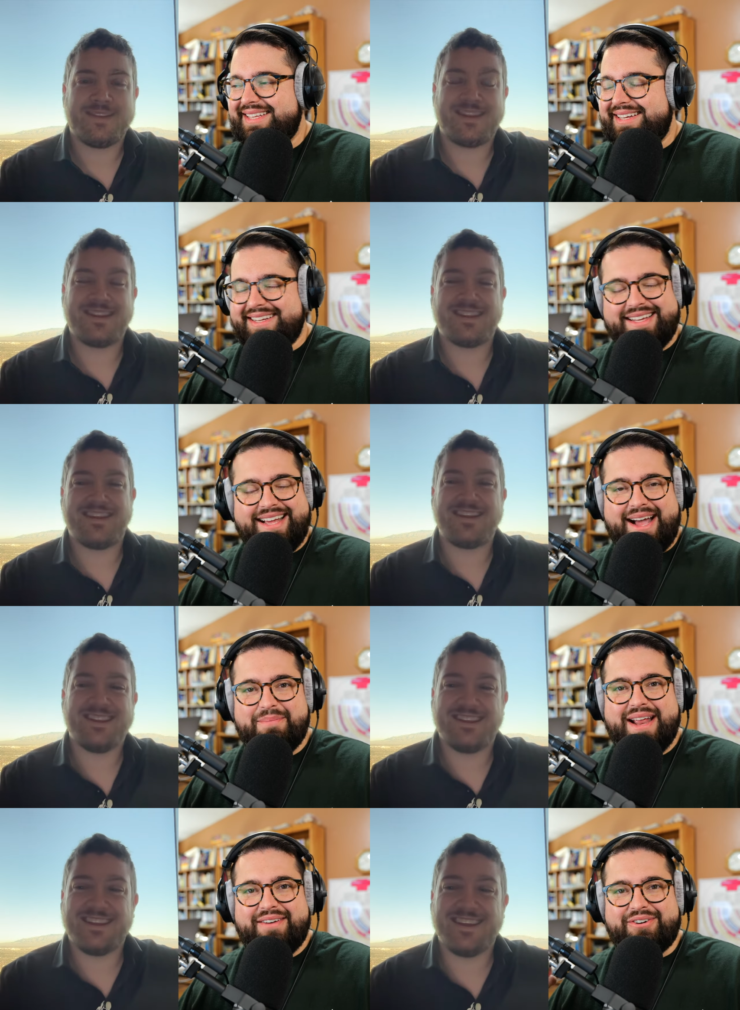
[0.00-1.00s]
Speaker 1: I'm
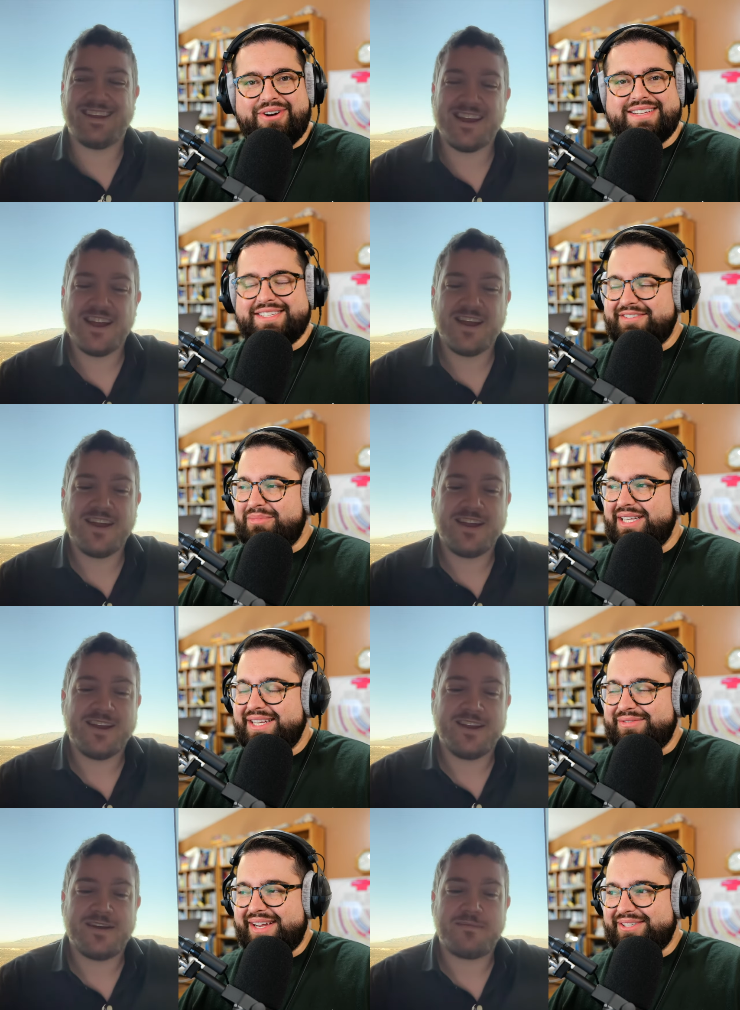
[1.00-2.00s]
going to have a crisis of
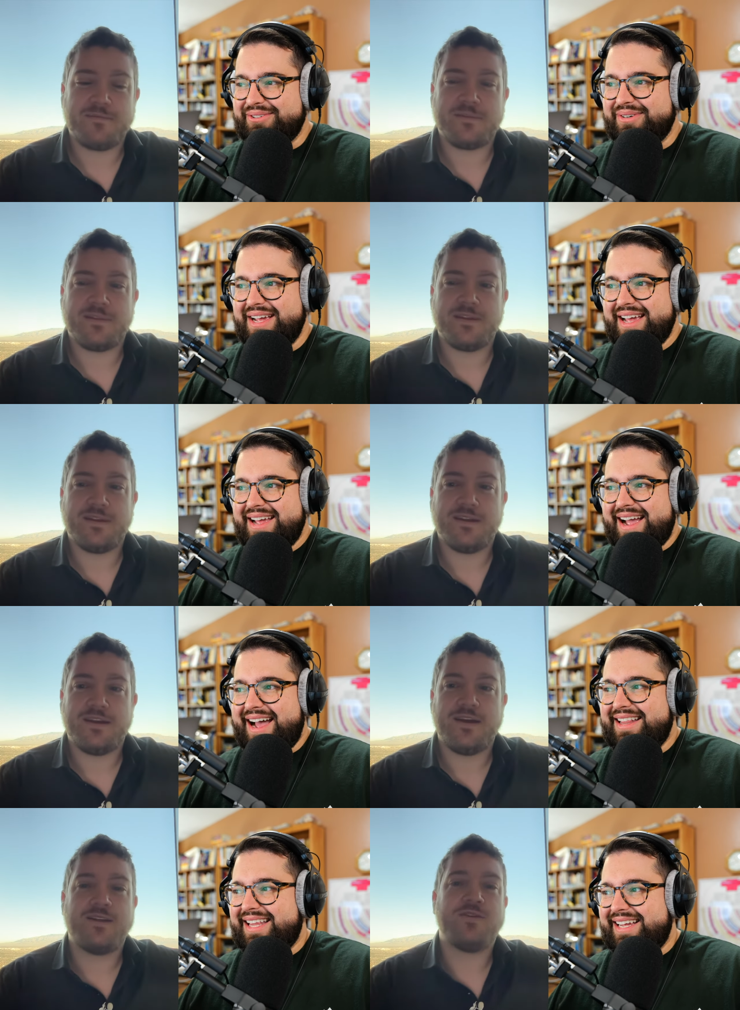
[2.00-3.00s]
Speaker 2: belief, Andrew.
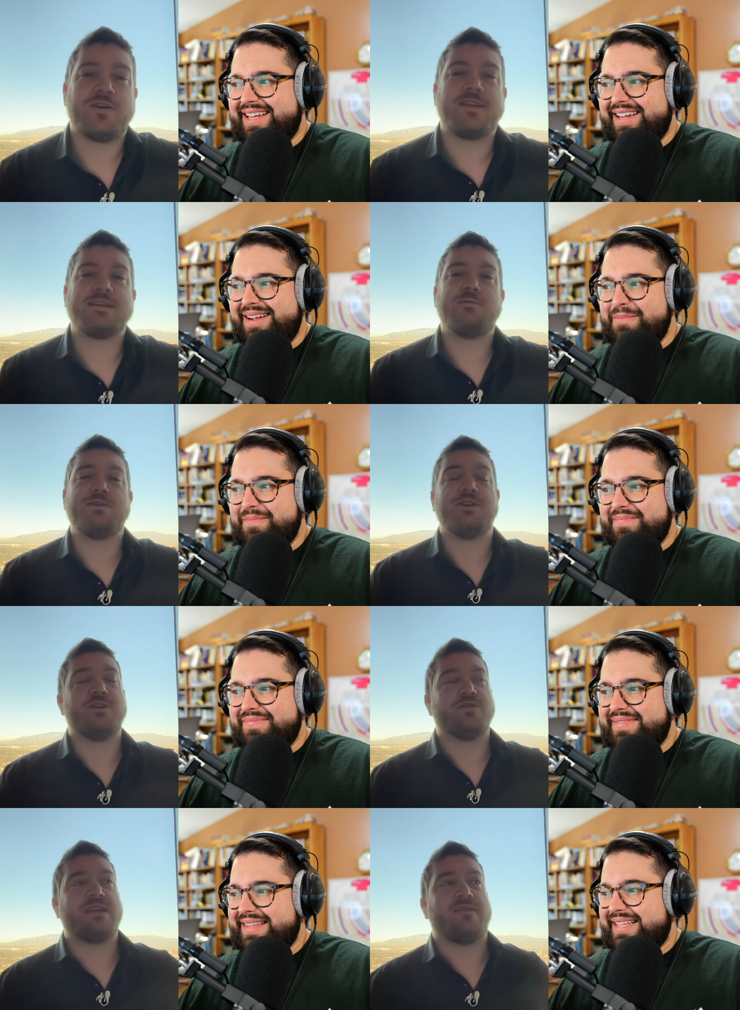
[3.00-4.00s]
like, Look, this is what you do,
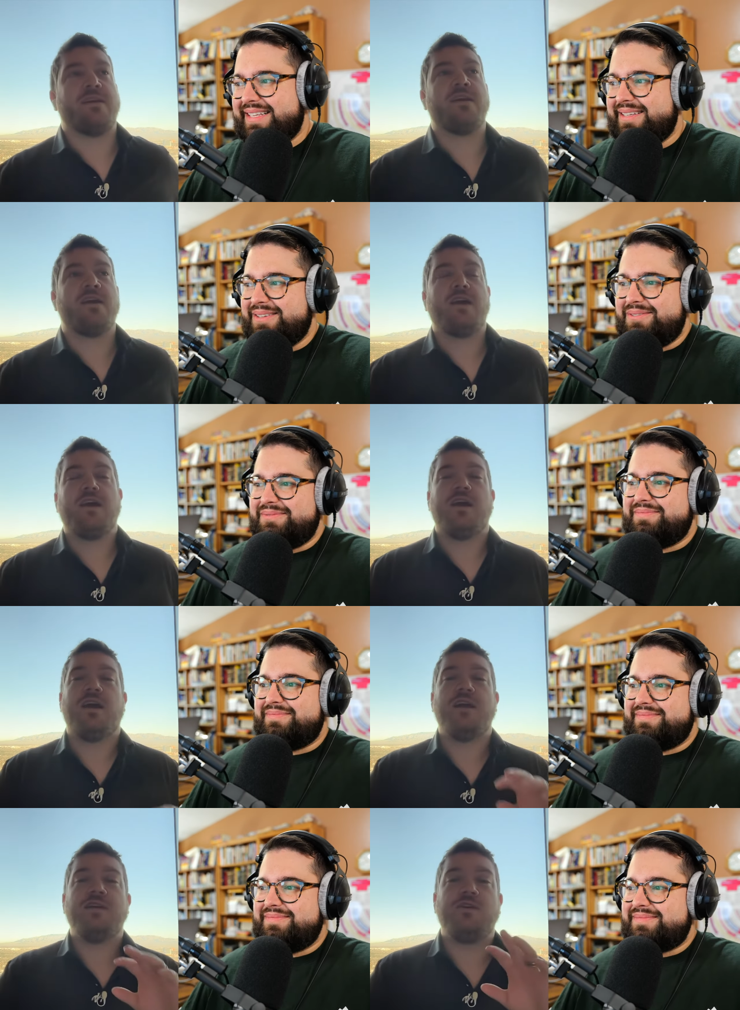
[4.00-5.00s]
Stephen.
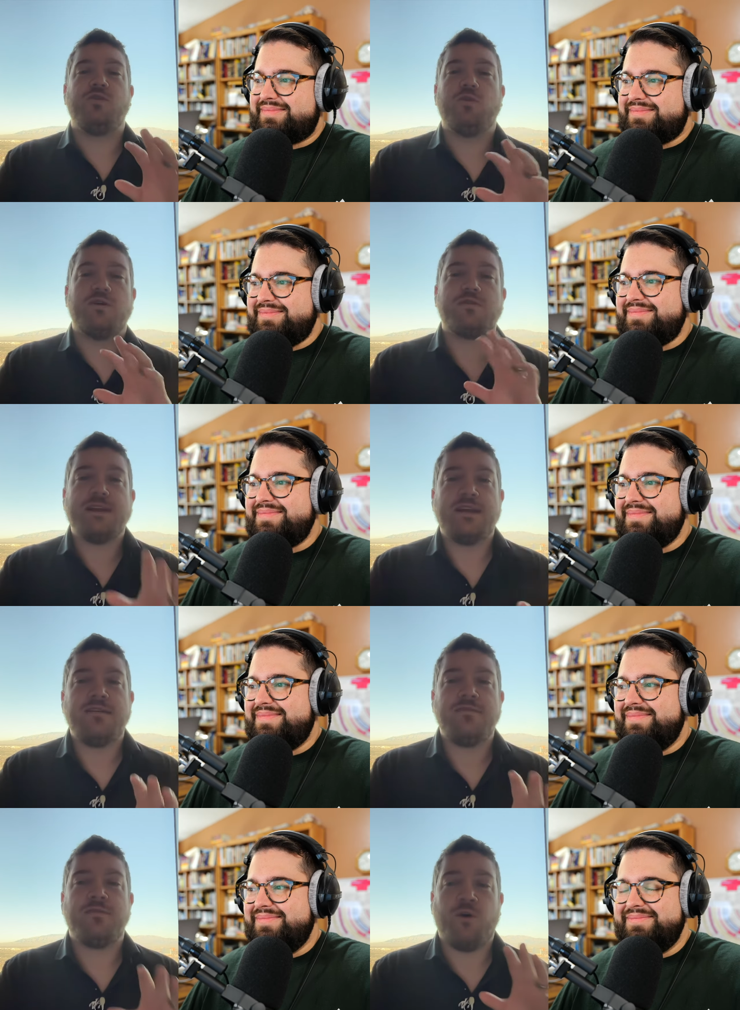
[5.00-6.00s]
You
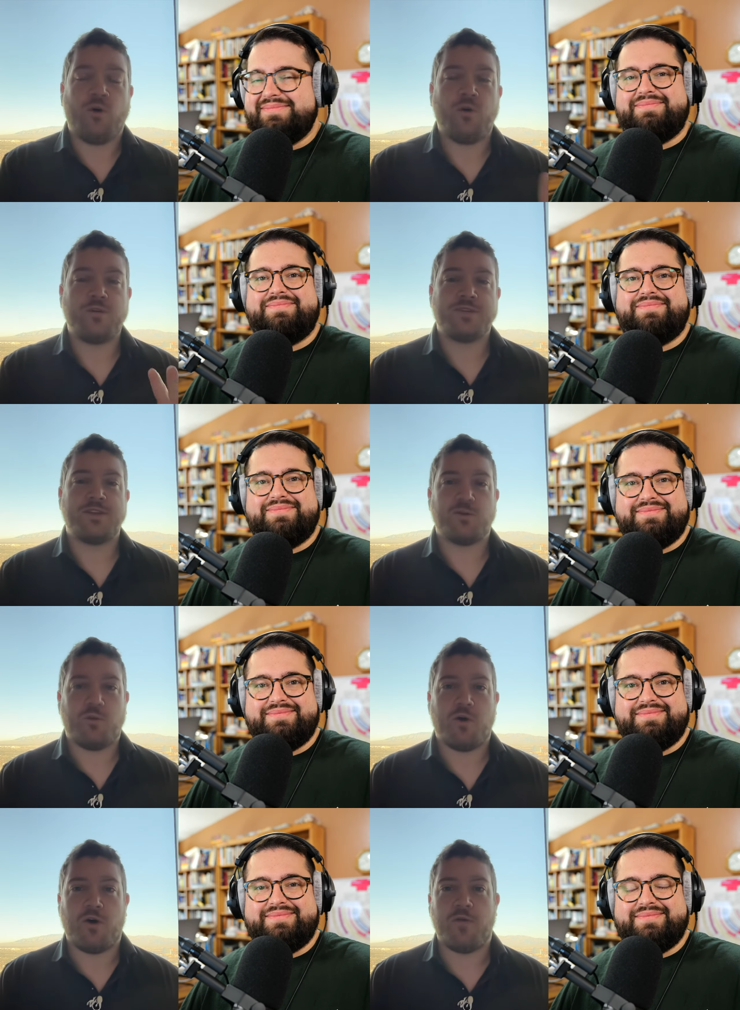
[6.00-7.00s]
leave the holes in the
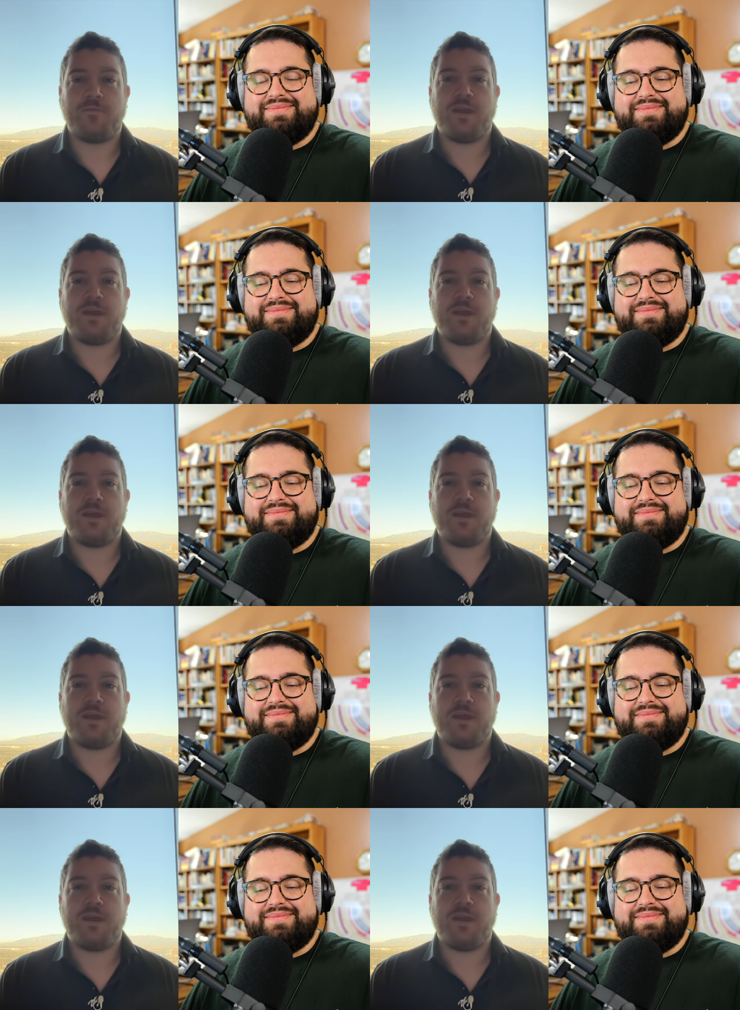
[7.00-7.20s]
wall.